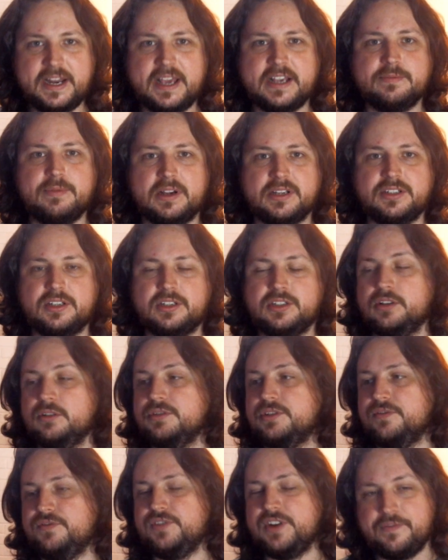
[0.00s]
Xbox
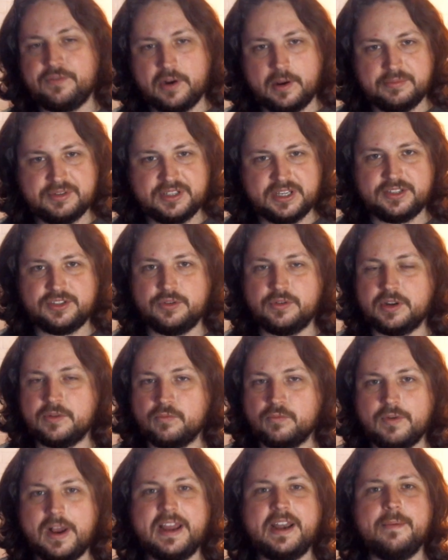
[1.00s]
exclusive. Jeff Grubb says you can
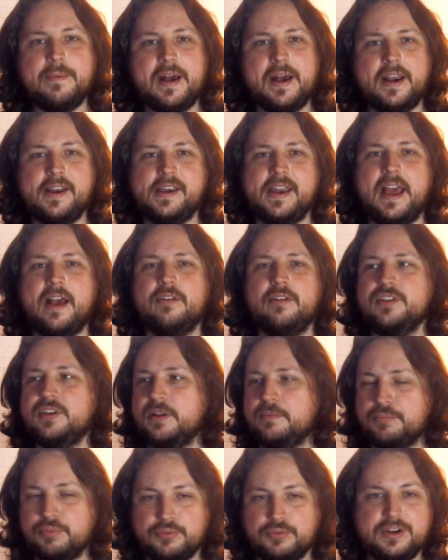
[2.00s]
write about it now. You
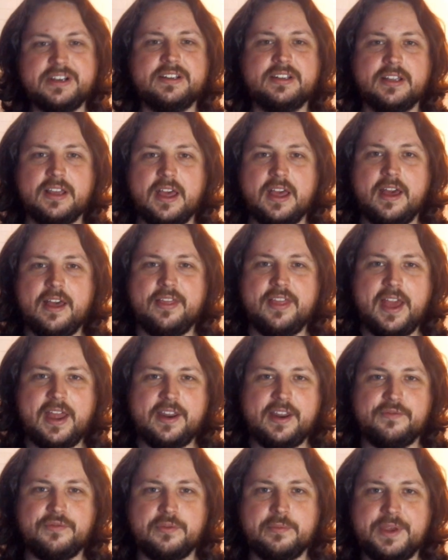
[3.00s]
can print that
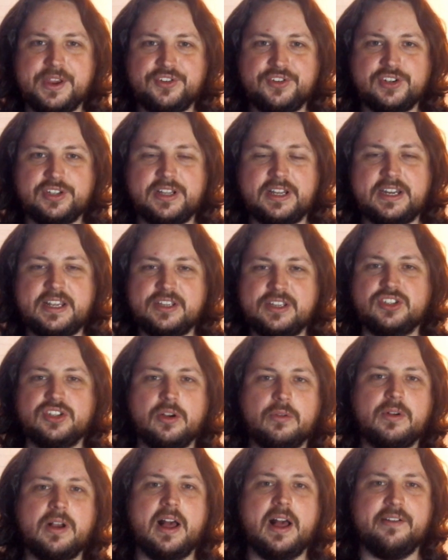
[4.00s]
information. That he's
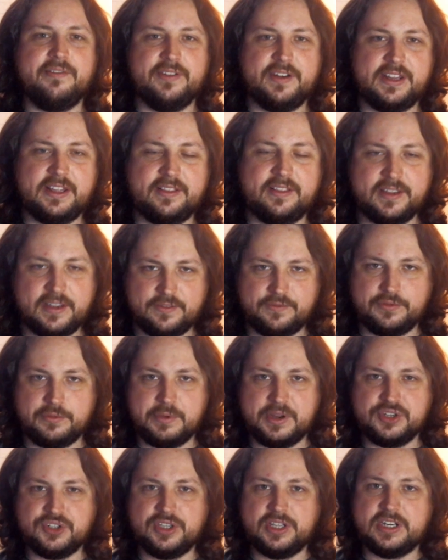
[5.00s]
so confident in the
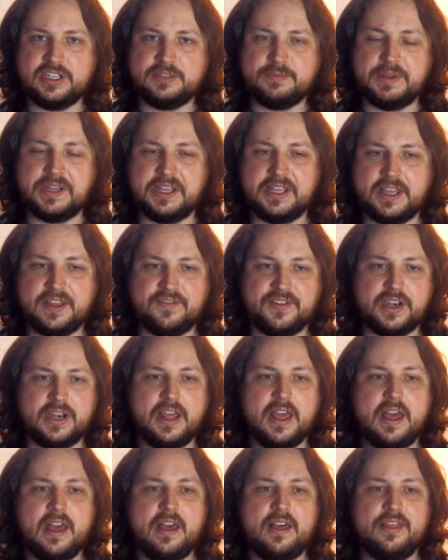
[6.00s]
information that he's being given
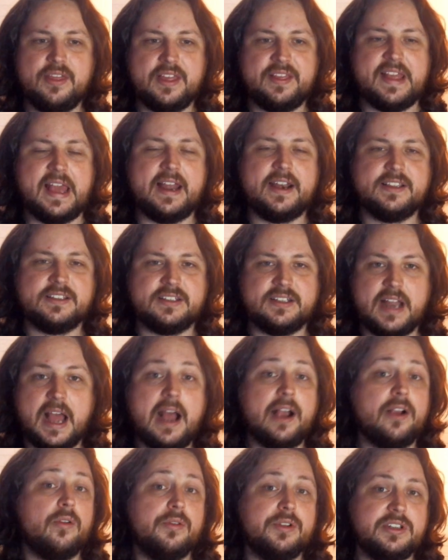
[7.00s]
that that is
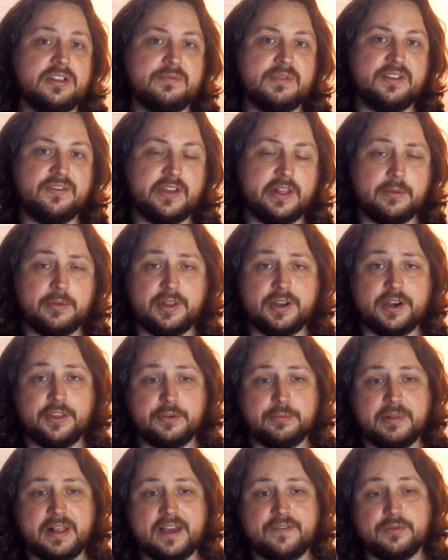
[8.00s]
not going to be available on
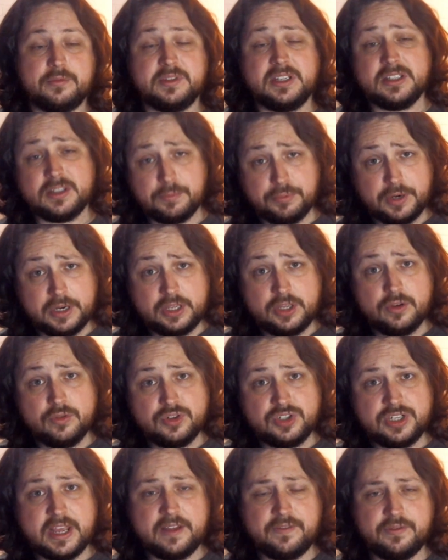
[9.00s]
other platforms. That's a pretty
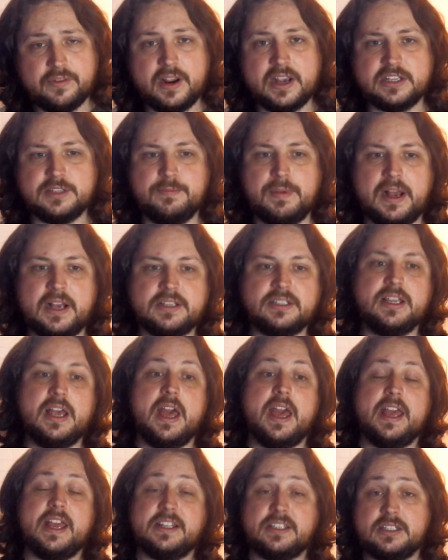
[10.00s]
huge get for Xbox.
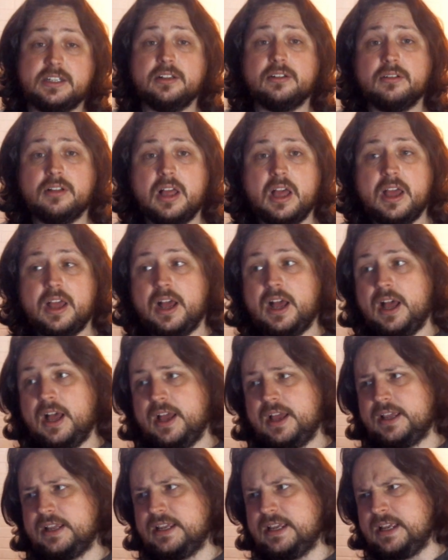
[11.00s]
It still
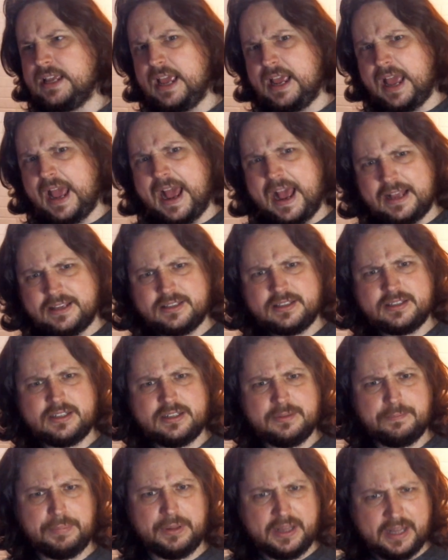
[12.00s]
uh, has
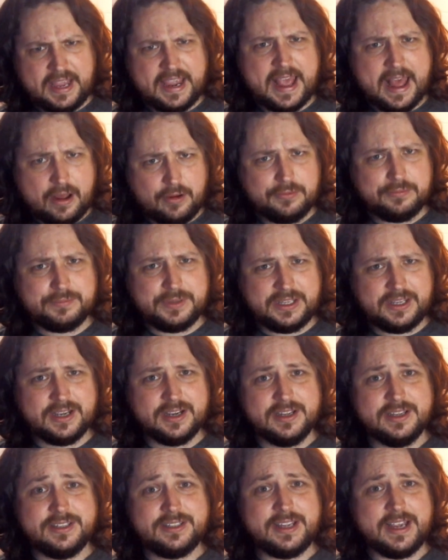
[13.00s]
to play out
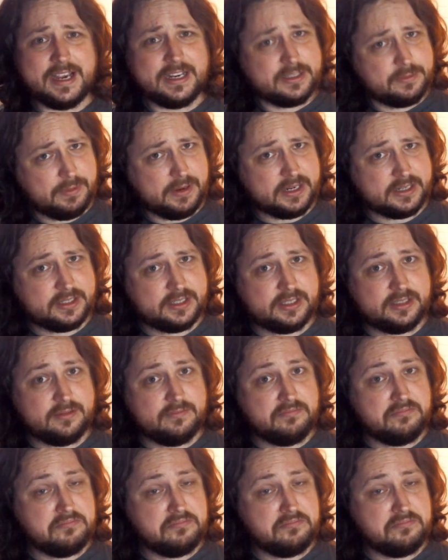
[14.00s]
because Xbox